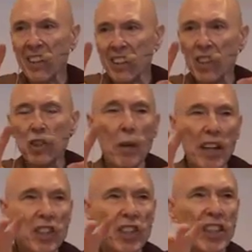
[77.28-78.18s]
the
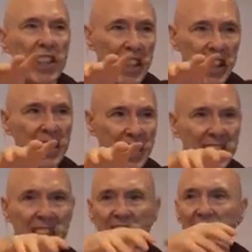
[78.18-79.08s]
situation in
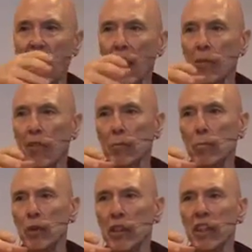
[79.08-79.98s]
India at the time of the
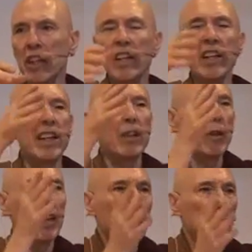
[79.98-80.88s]
Buddha,
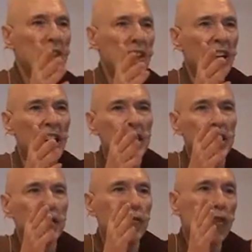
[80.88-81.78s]
where there was a kind
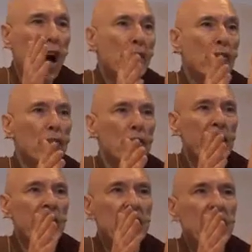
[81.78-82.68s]
of
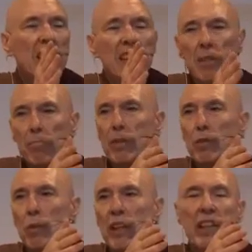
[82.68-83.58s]
rivalry
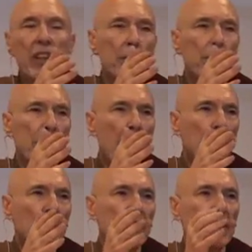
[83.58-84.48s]
between the
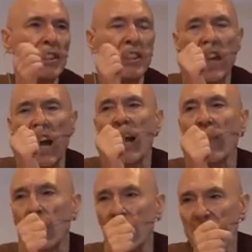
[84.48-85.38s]
Brahmins
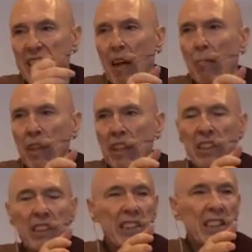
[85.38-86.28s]
and the
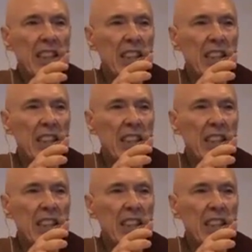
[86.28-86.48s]
Samanas.